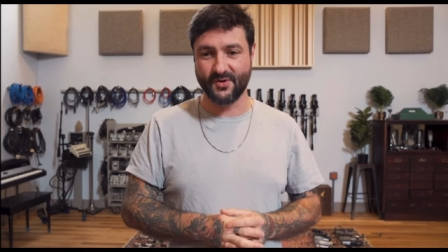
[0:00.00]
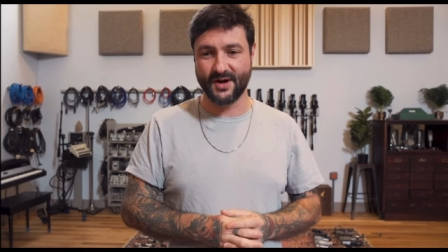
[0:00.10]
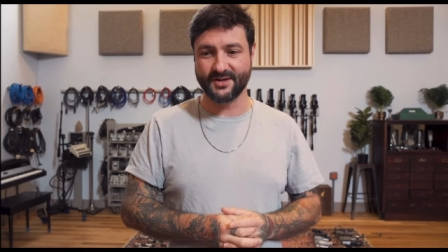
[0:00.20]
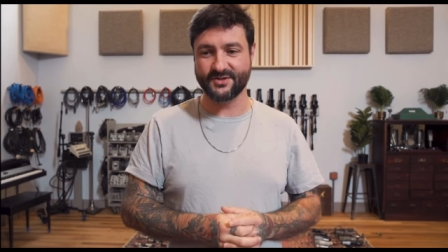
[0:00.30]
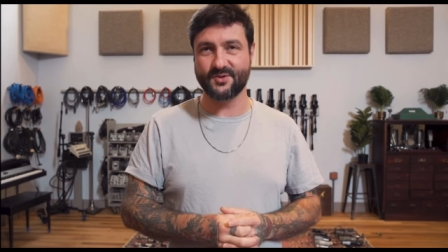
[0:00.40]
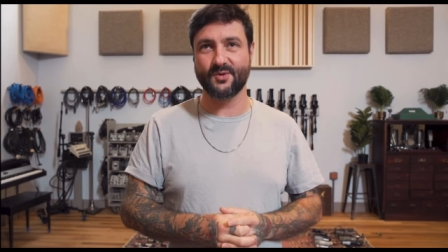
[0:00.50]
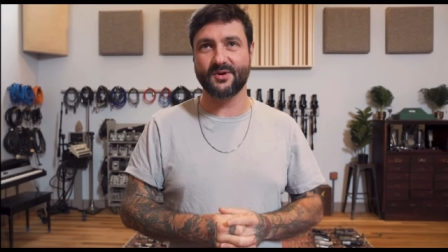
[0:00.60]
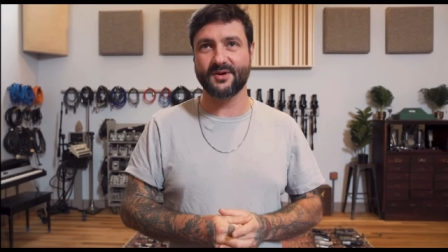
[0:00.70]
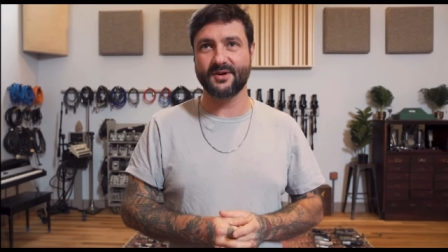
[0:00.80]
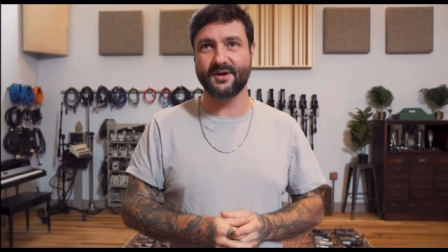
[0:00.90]
credit
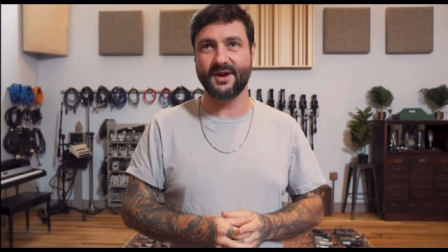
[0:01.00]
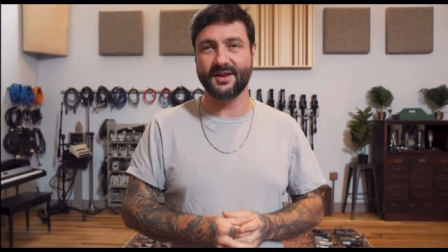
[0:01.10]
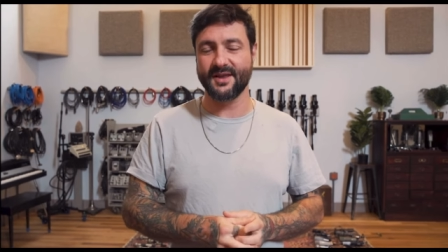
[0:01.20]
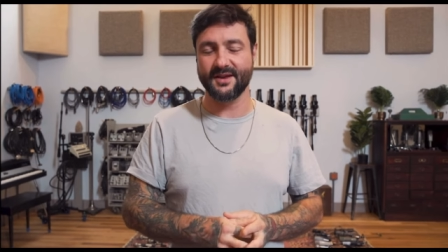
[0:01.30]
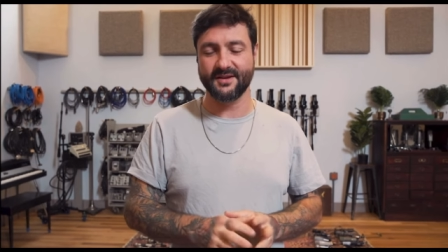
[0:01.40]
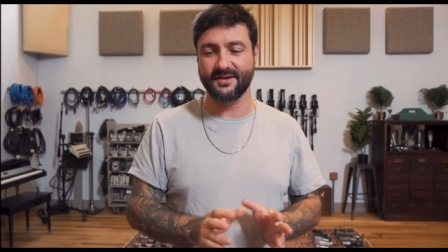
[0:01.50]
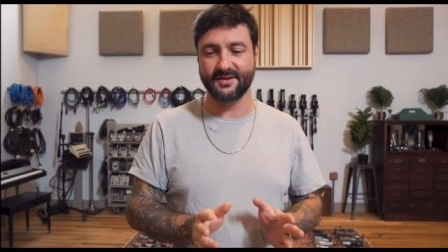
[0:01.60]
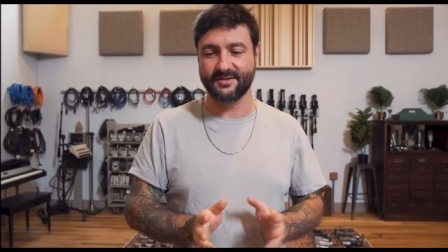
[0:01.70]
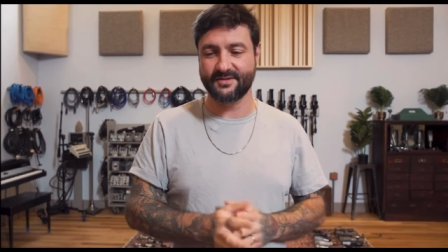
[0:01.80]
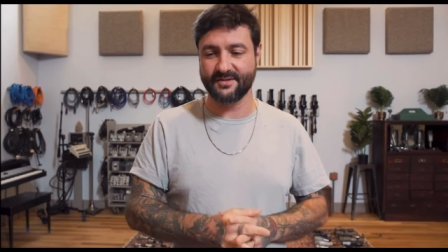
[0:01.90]
score, and then
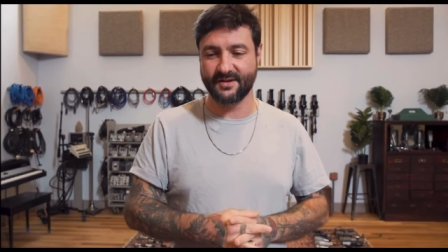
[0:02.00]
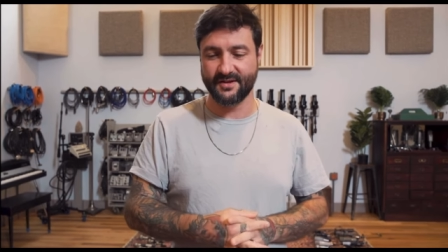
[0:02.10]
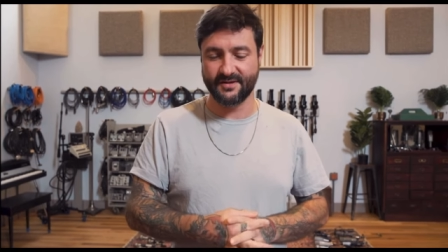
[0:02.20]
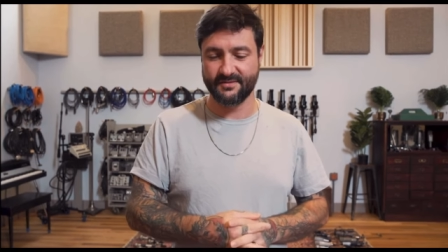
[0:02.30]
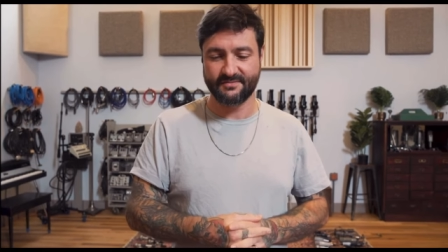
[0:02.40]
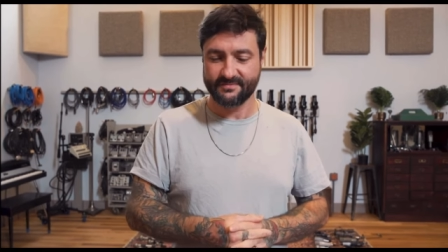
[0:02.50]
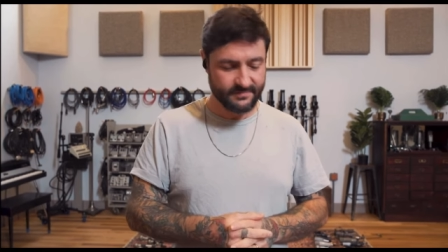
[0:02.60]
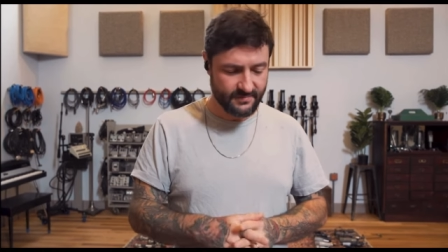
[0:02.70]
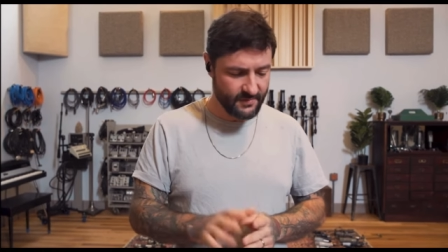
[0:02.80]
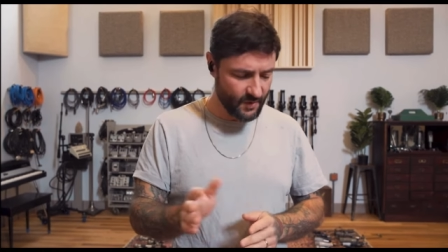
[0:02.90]
it's uh,
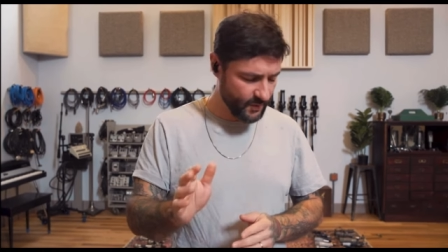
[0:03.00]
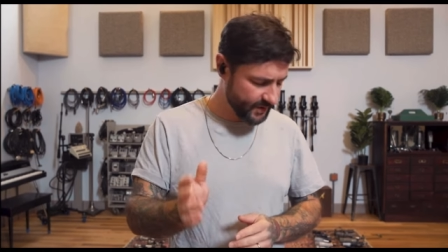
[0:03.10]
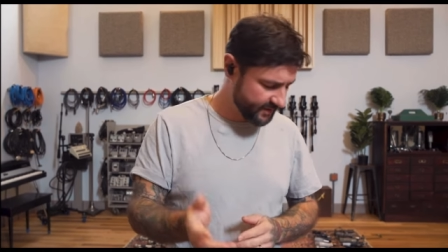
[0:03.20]
we don't